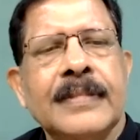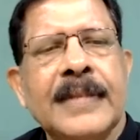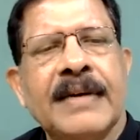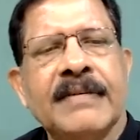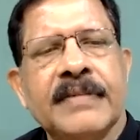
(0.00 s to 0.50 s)

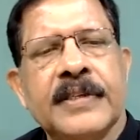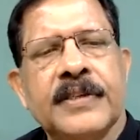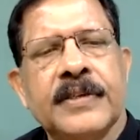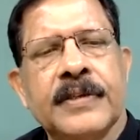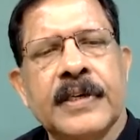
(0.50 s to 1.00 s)
Now
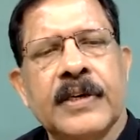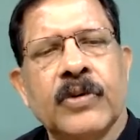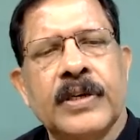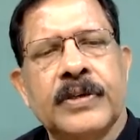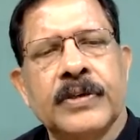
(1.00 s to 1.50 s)
this is
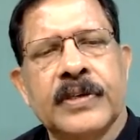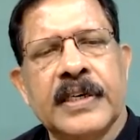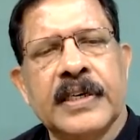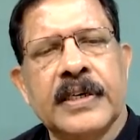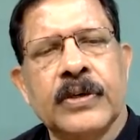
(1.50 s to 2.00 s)
equal to
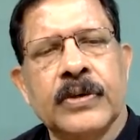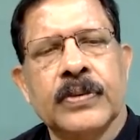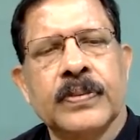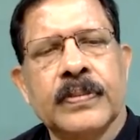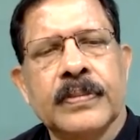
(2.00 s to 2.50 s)
3
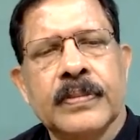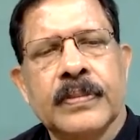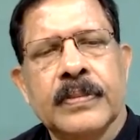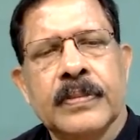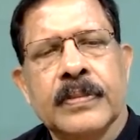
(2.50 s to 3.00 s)
into
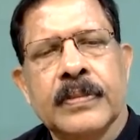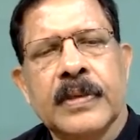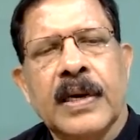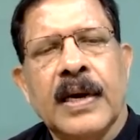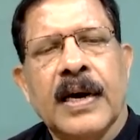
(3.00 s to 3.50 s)

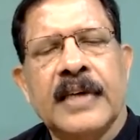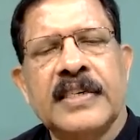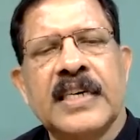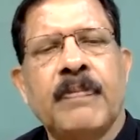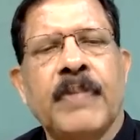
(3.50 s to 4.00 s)

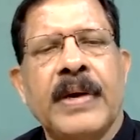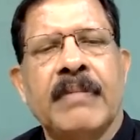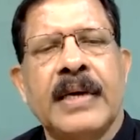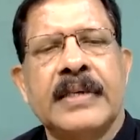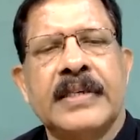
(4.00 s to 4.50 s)
100
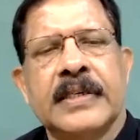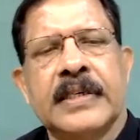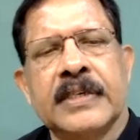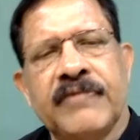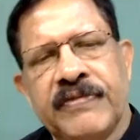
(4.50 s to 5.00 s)
pi by
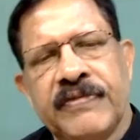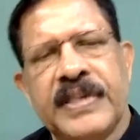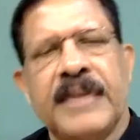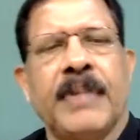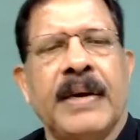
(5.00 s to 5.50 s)
6 is
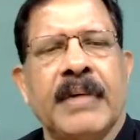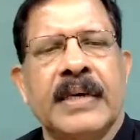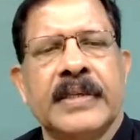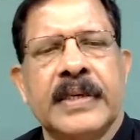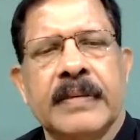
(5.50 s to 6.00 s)
50 pi
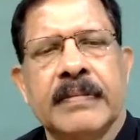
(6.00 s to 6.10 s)
by 3.